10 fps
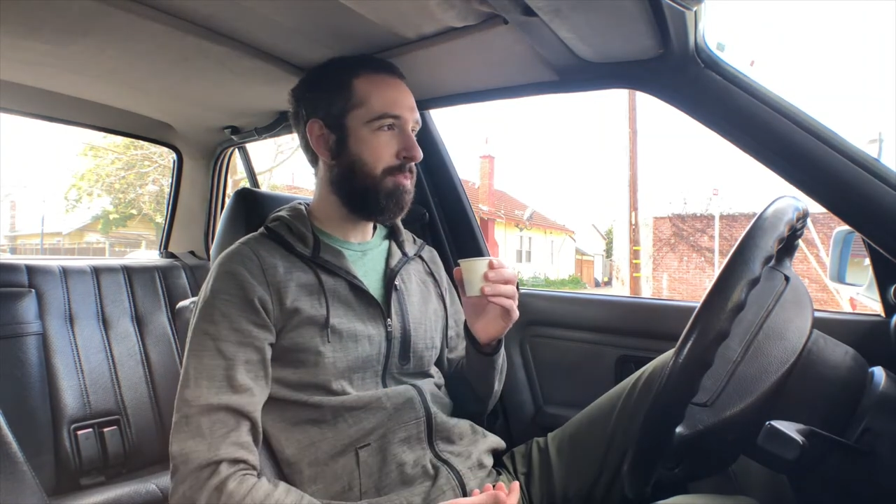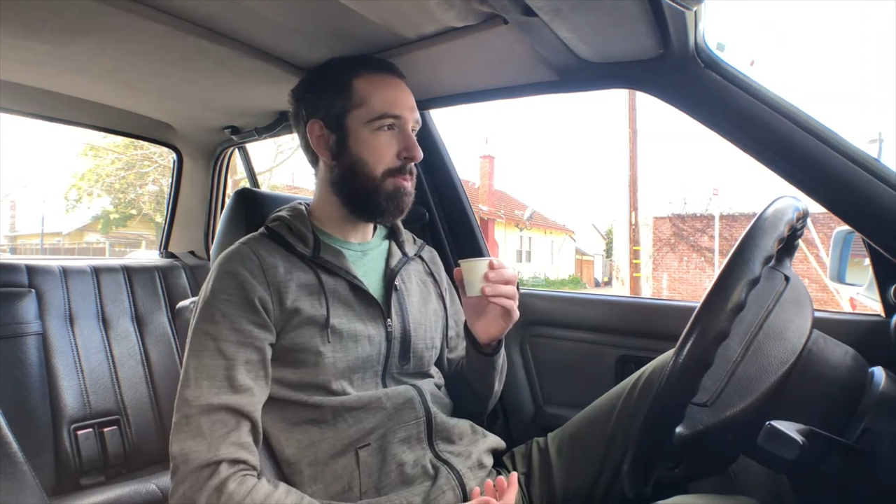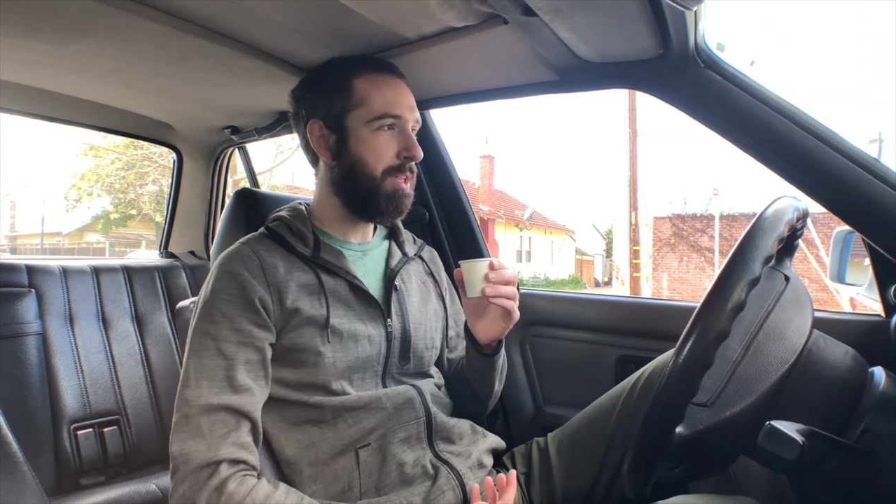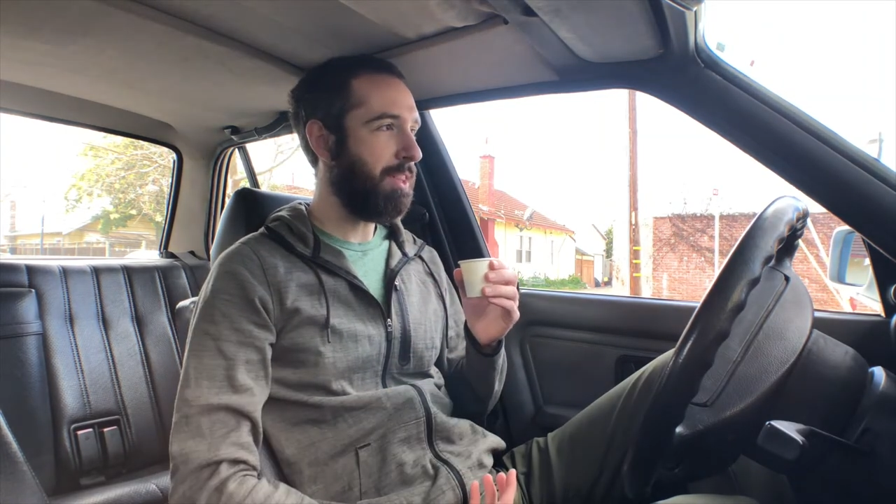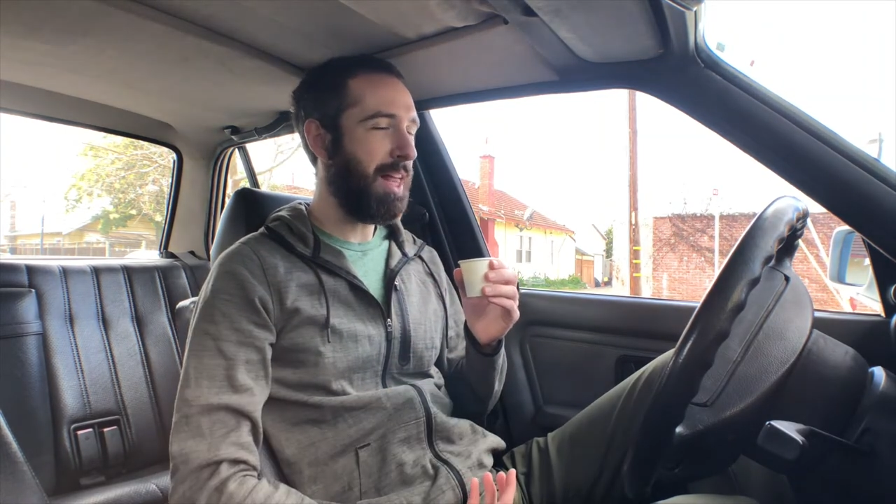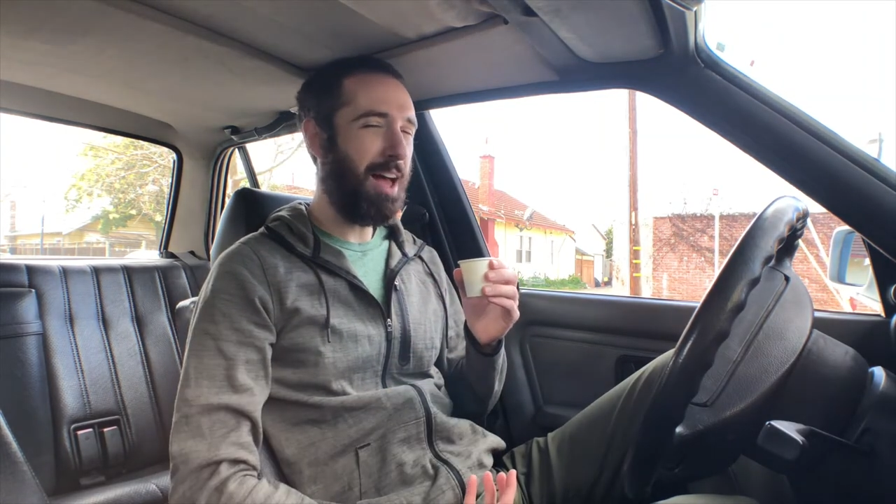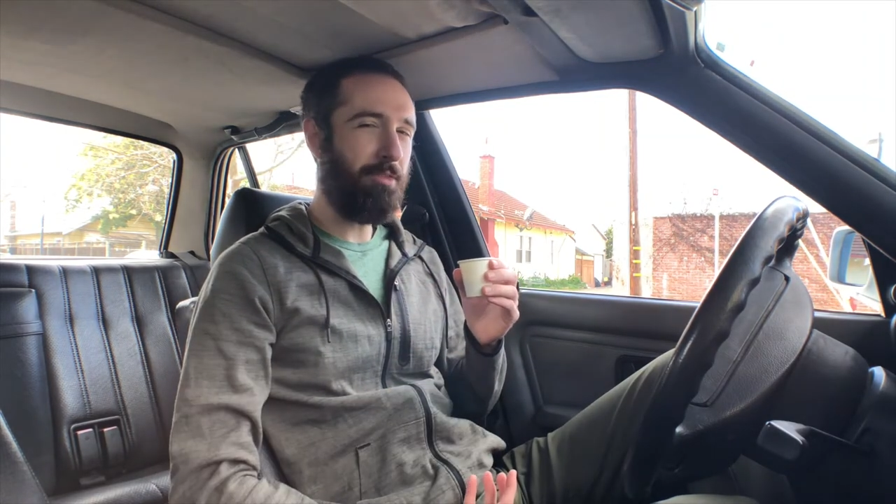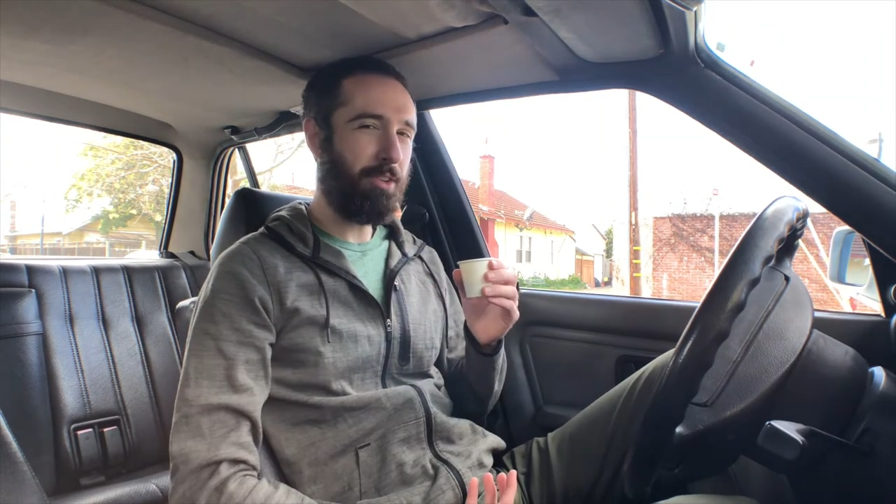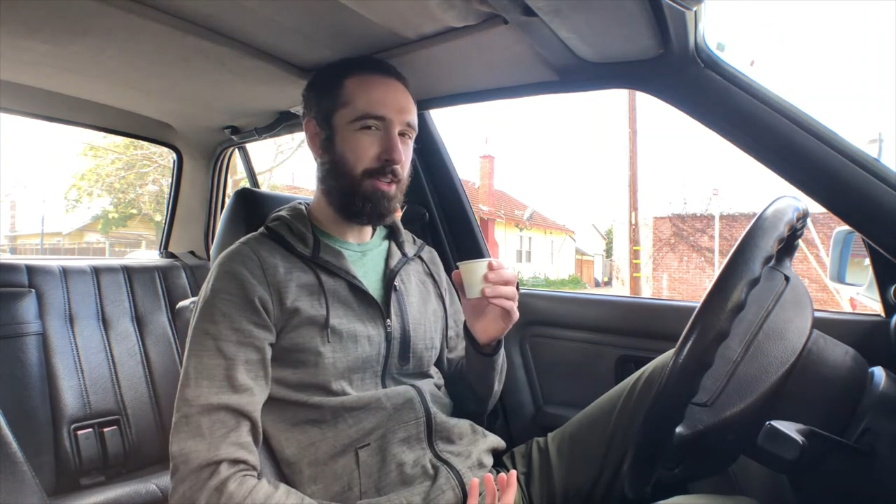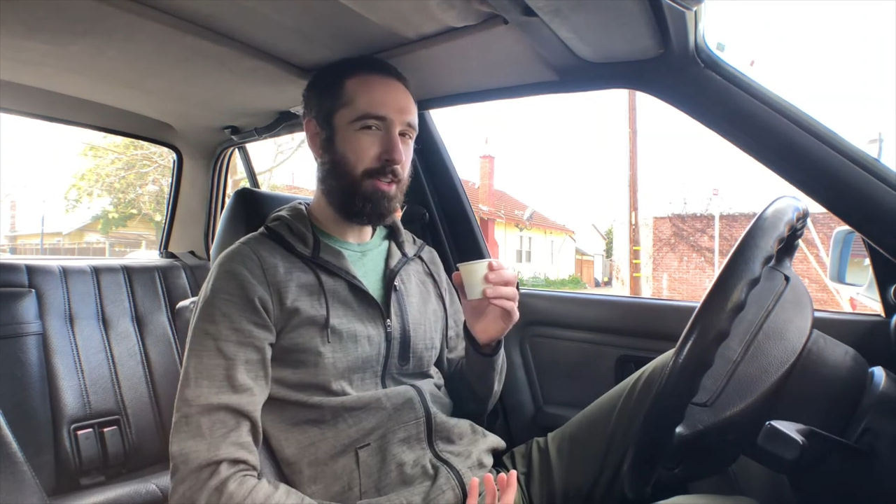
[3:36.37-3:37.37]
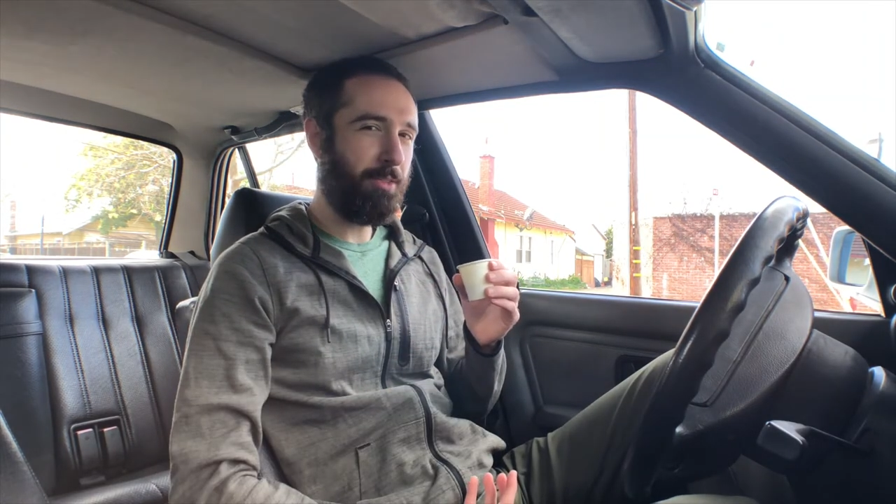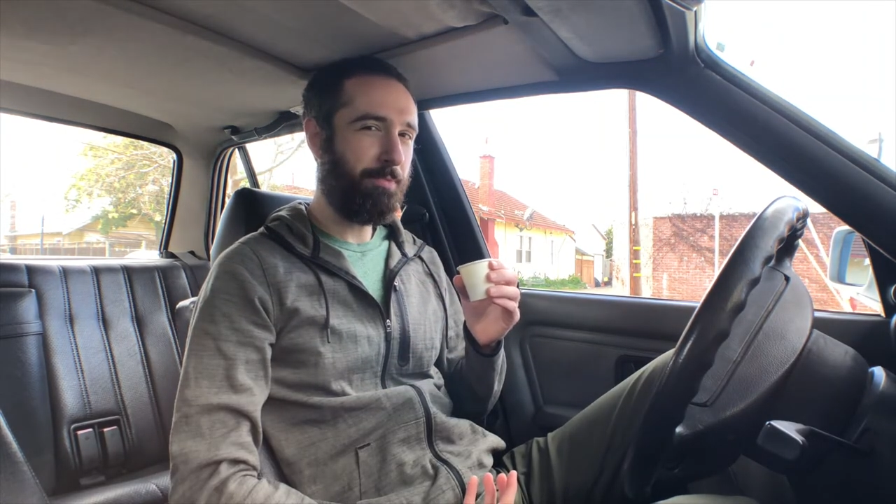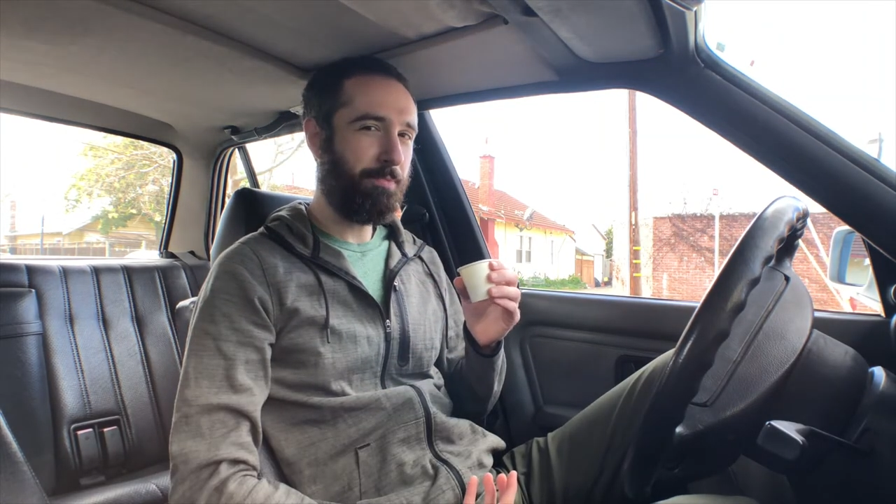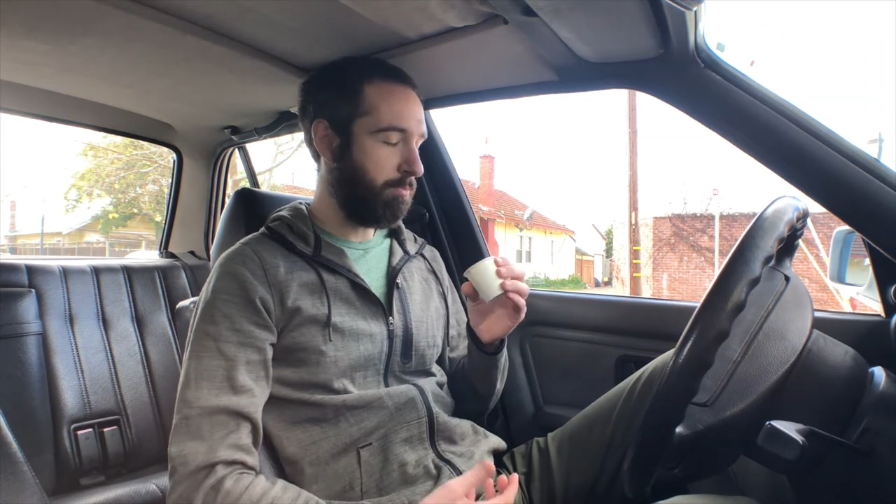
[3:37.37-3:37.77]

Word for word: maybe lavender,